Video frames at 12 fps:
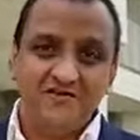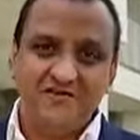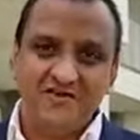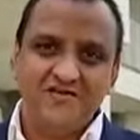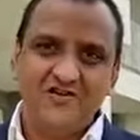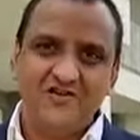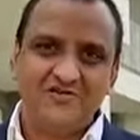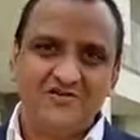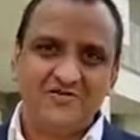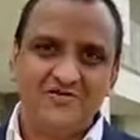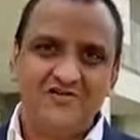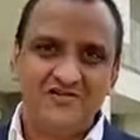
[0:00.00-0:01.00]
very, very
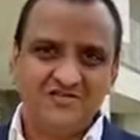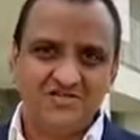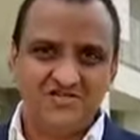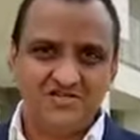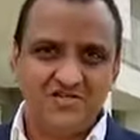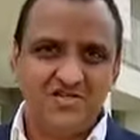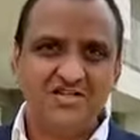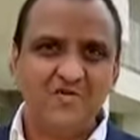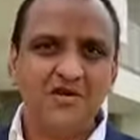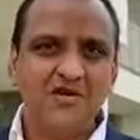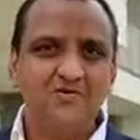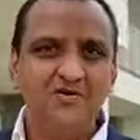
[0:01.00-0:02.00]
soon. Just click
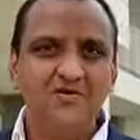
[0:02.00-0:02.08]
the button